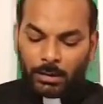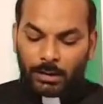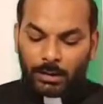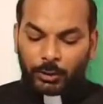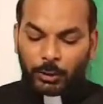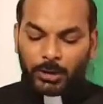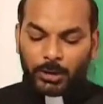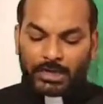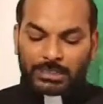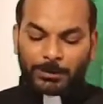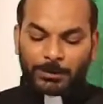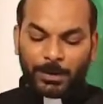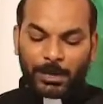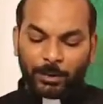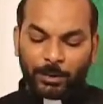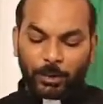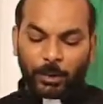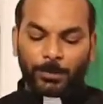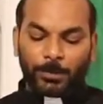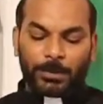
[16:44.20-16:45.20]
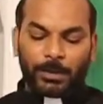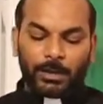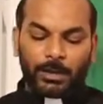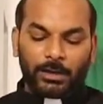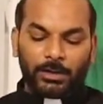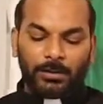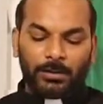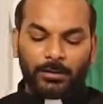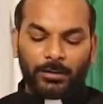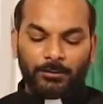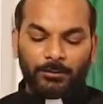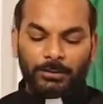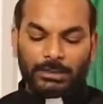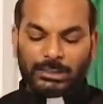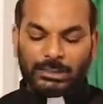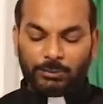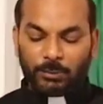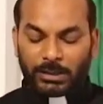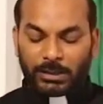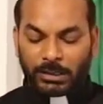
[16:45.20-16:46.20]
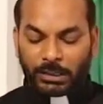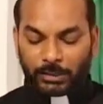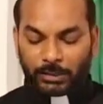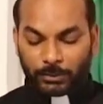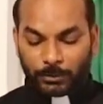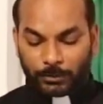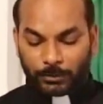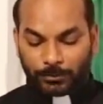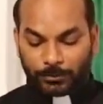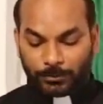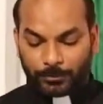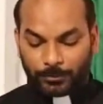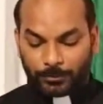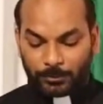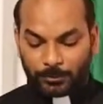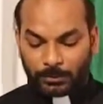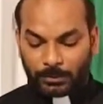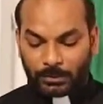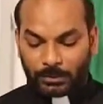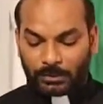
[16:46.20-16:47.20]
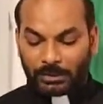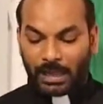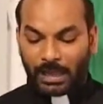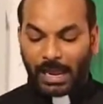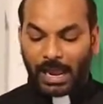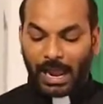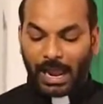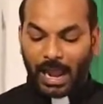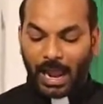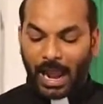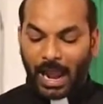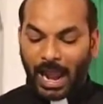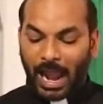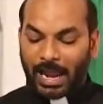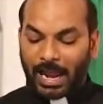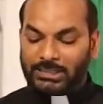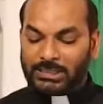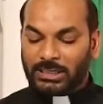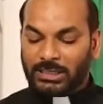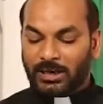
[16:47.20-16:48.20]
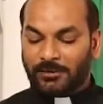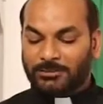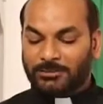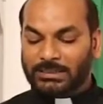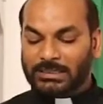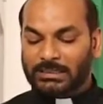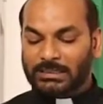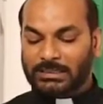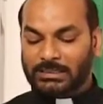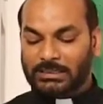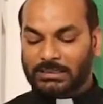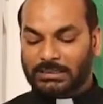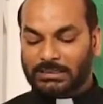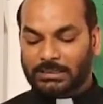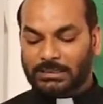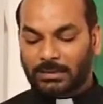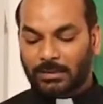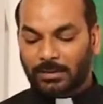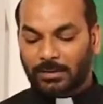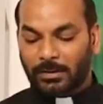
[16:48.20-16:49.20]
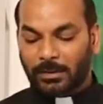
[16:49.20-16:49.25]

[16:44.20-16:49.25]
In today's pericope, verse 22, the action of Jesus